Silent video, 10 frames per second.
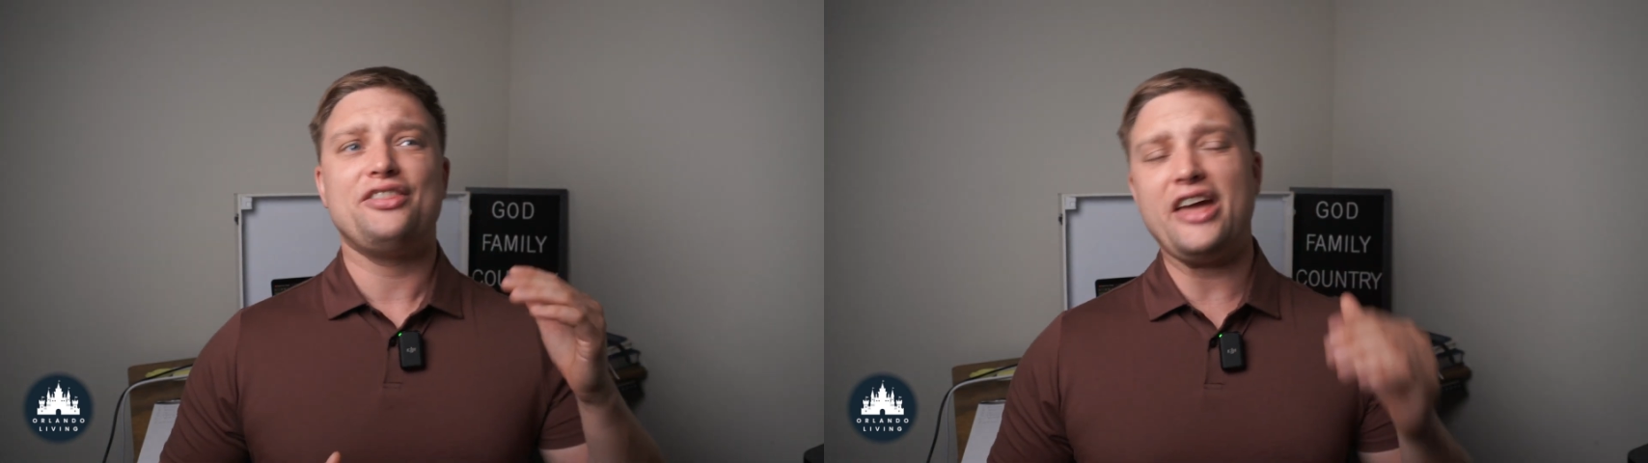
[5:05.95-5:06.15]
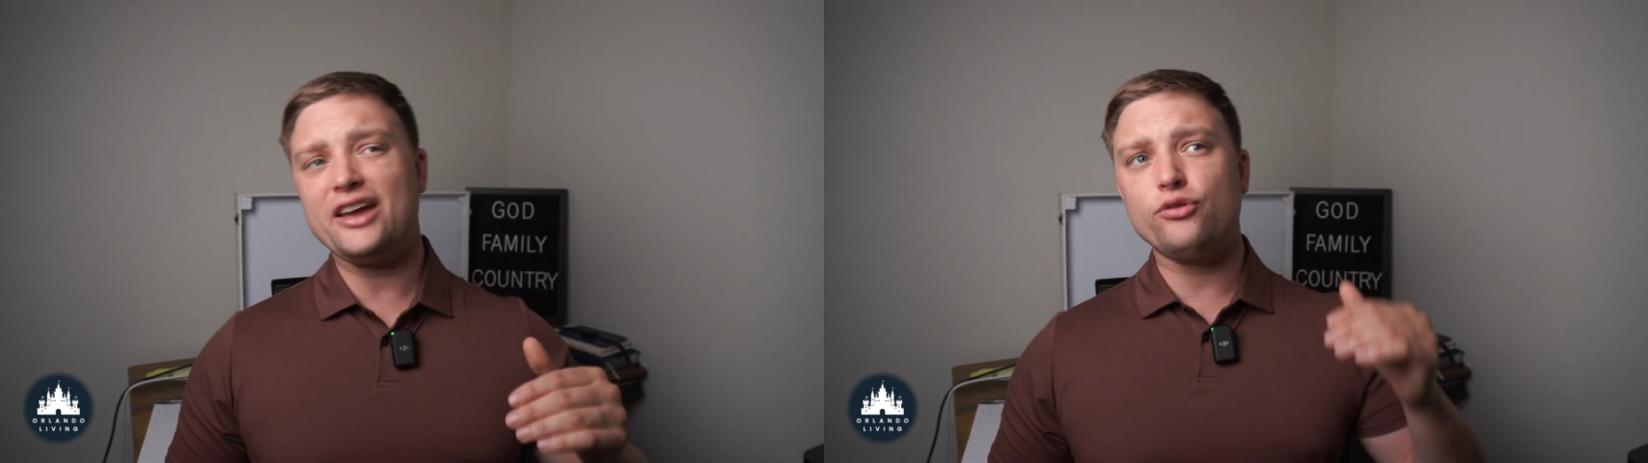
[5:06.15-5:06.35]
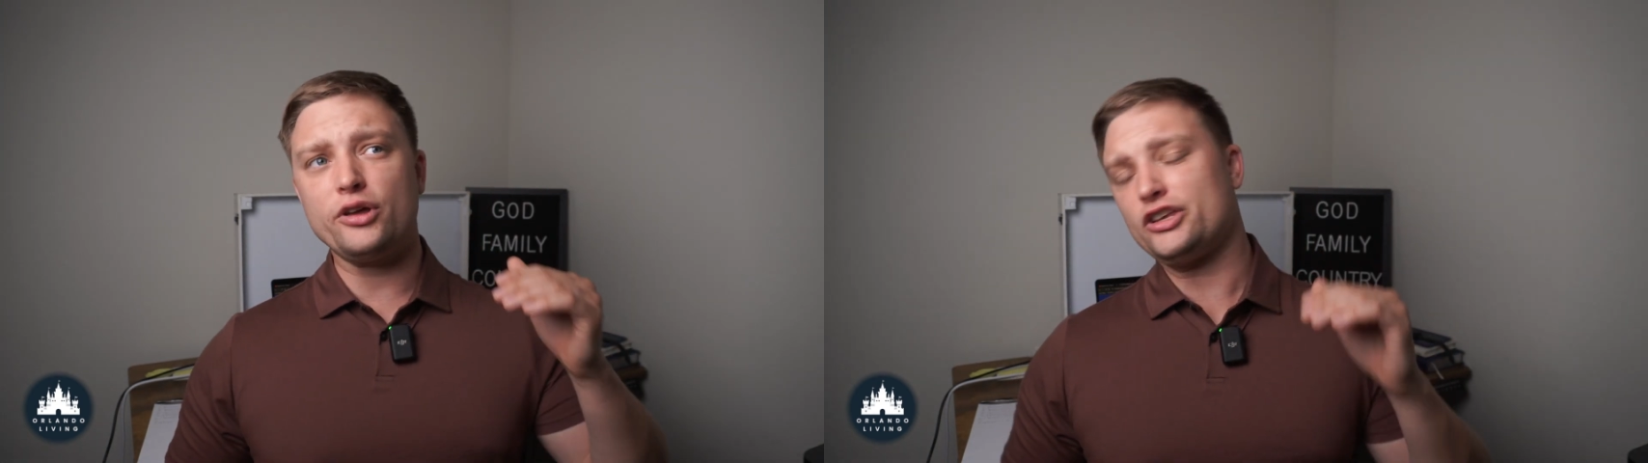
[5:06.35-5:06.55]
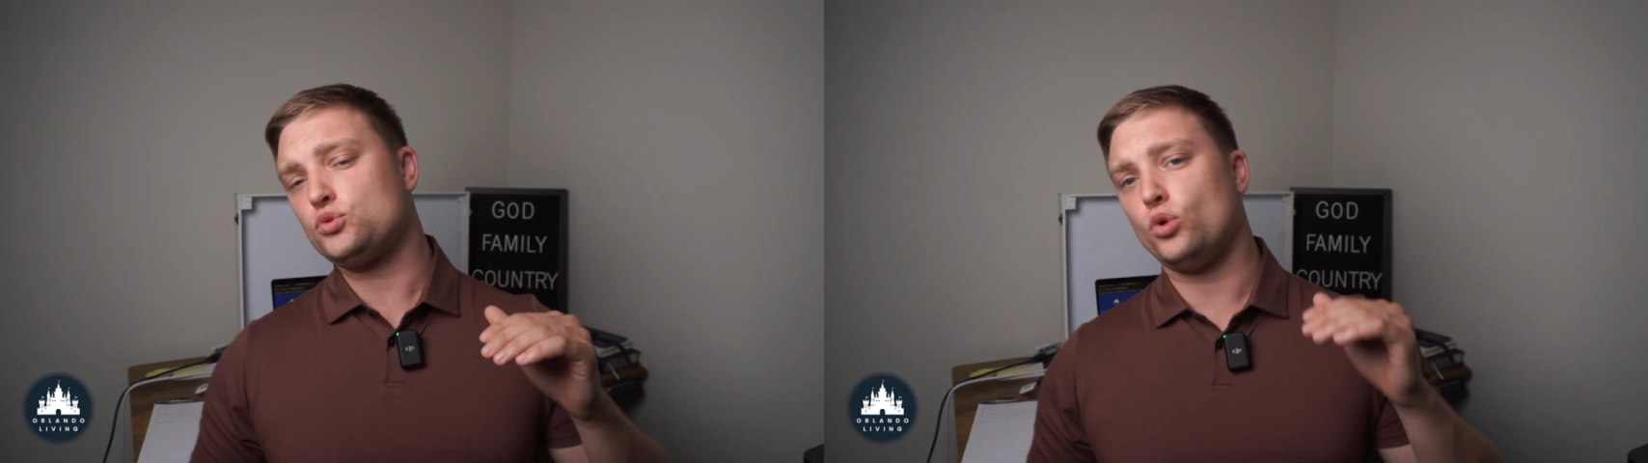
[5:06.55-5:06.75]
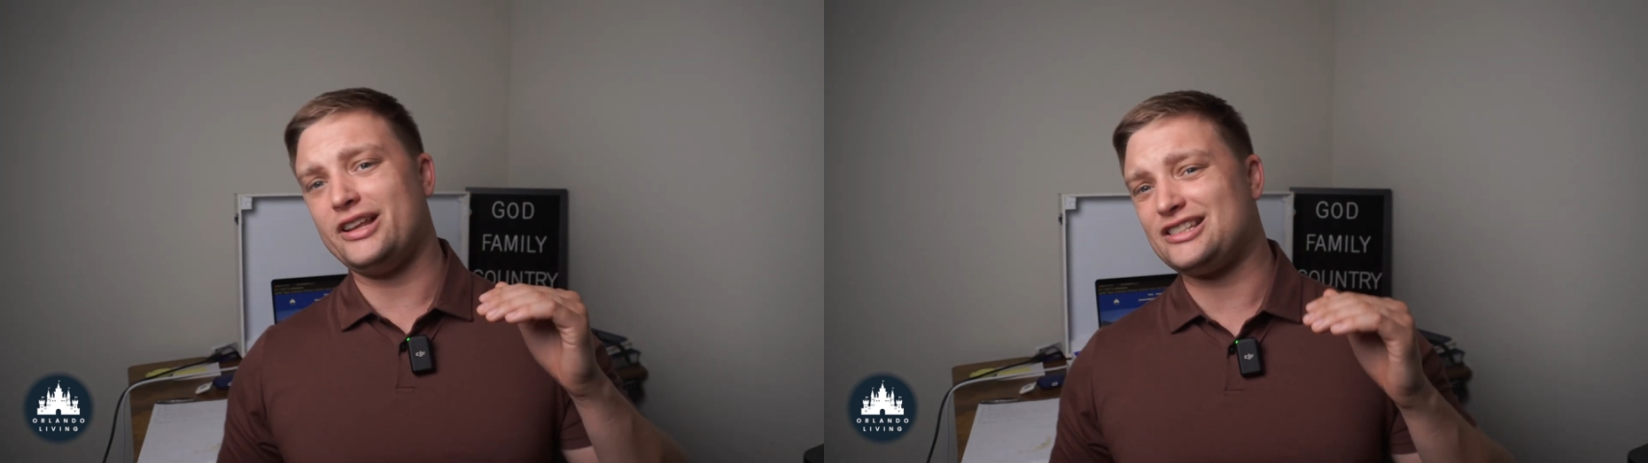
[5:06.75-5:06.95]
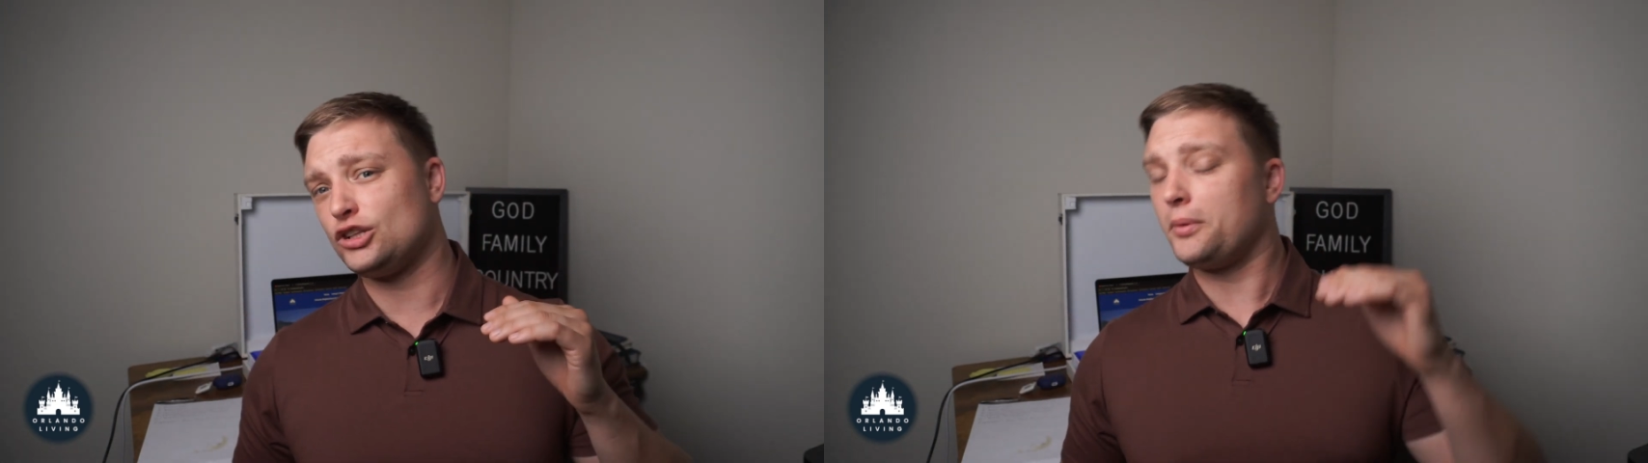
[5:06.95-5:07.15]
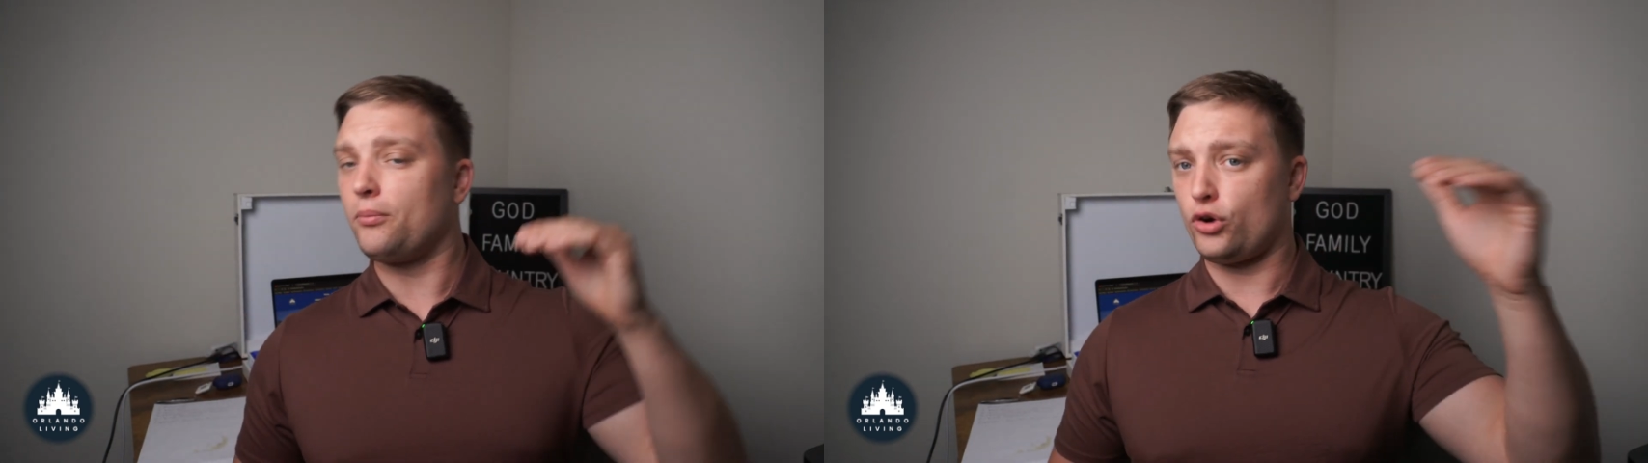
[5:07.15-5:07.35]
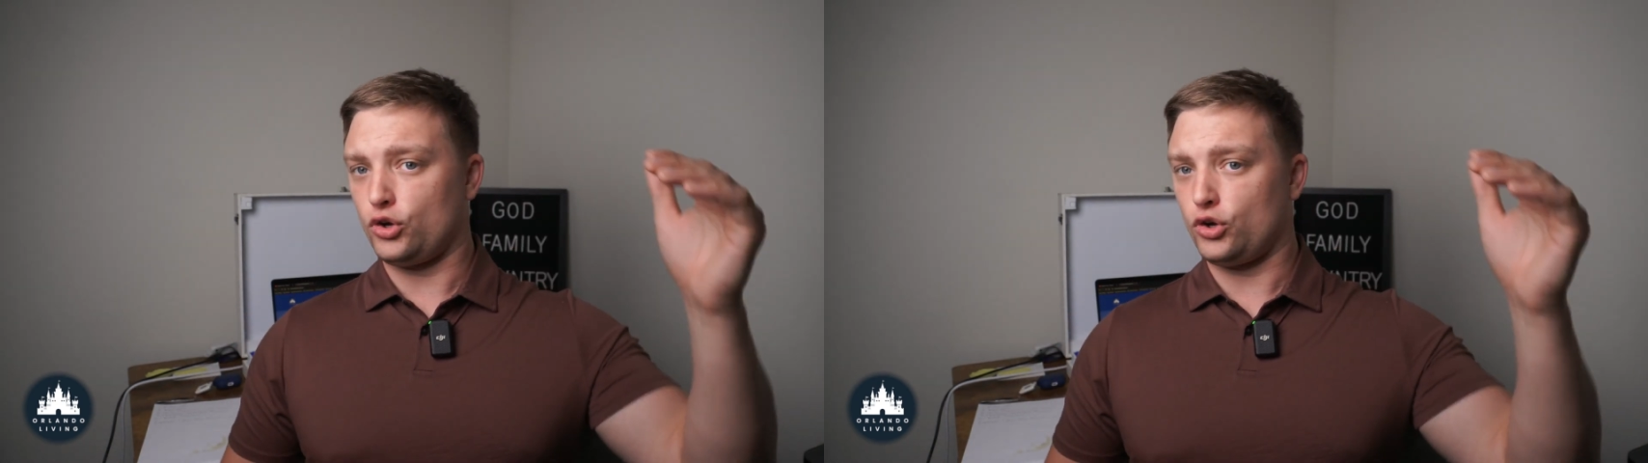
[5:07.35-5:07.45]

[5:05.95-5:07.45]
Thankfully, this one is a little bit more